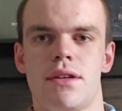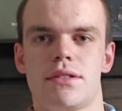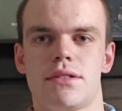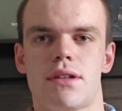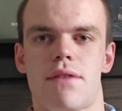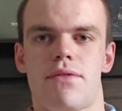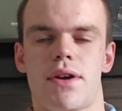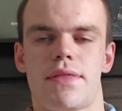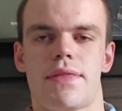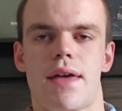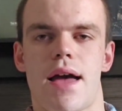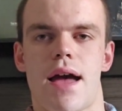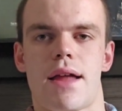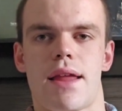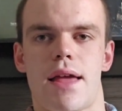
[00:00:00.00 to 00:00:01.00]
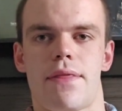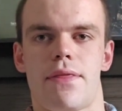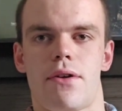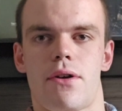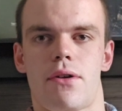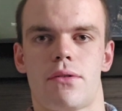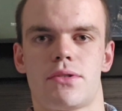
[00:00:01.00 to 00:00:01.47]
stuff like that, and
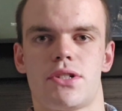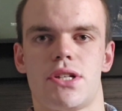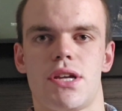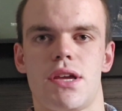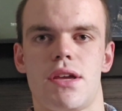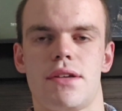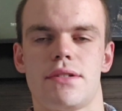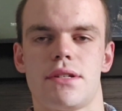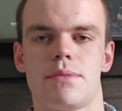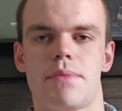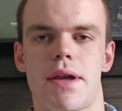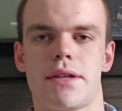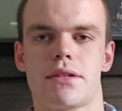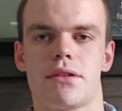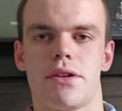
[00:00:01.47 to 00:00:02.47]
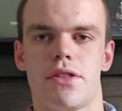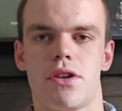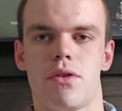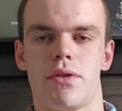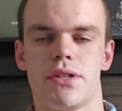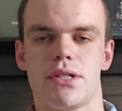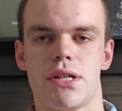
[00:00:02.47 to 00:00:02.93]
their cheese is basically the
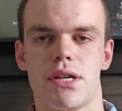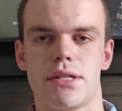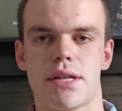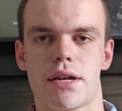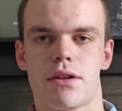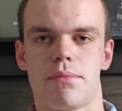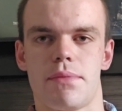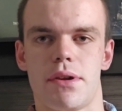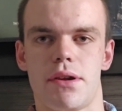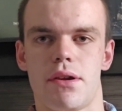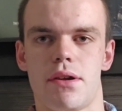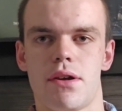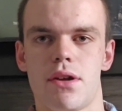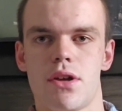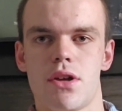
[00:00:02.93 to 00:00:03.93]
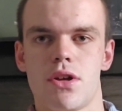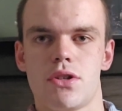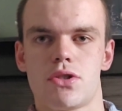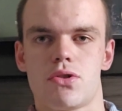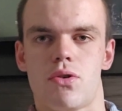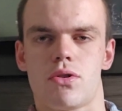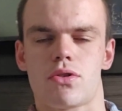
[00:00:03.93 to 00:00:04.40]
only cheese that could be
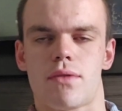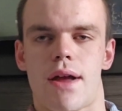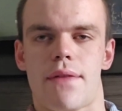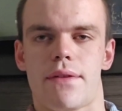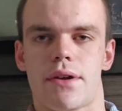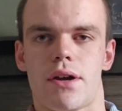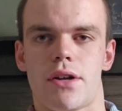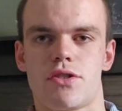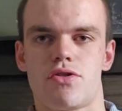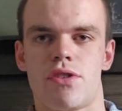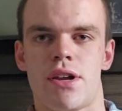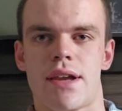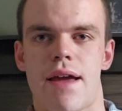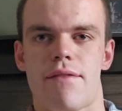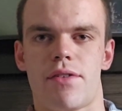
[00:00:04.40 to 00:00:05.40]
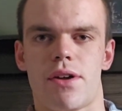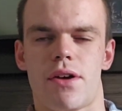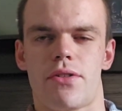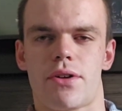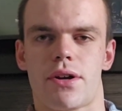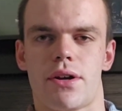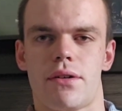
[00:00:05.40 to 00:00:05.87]
sold around the country, and every
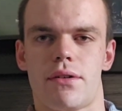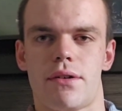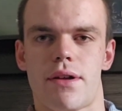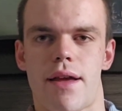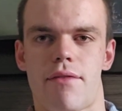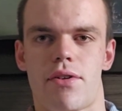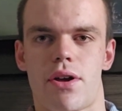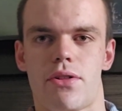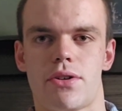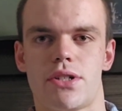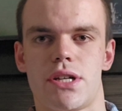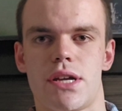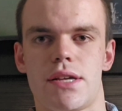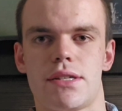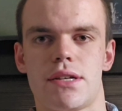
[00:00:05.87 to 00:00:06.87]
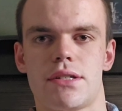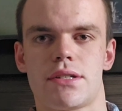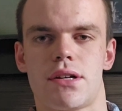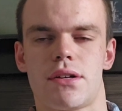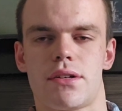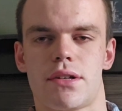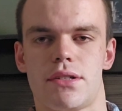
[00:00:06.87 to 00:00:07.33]
other cheese is
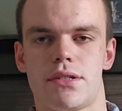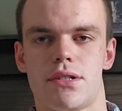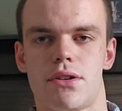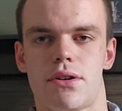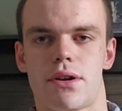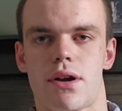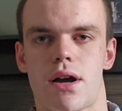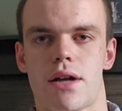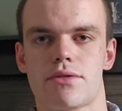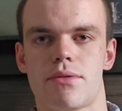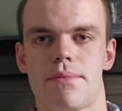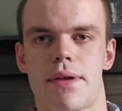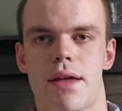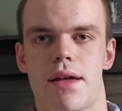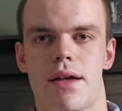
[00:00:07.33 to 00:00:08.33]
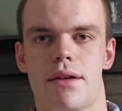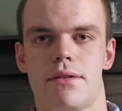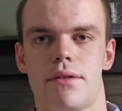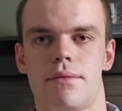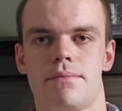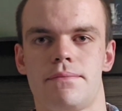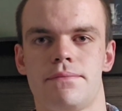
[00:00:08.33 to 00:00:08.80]
considered
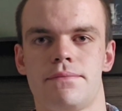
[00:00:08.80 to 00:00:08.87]
contraband.